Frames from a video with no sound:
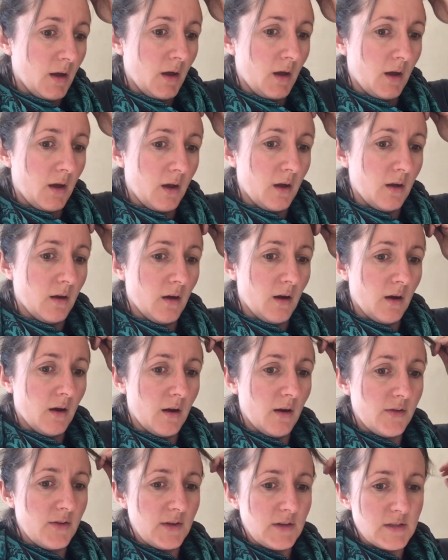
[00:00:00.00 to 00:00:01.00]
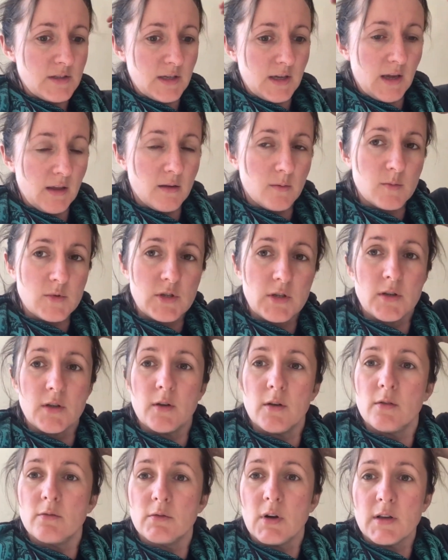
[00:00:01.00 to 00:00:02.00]
I think to get them to
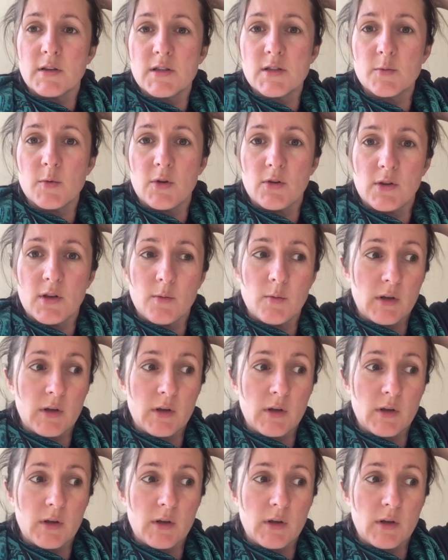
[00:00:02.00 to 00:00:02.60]
run smoothly,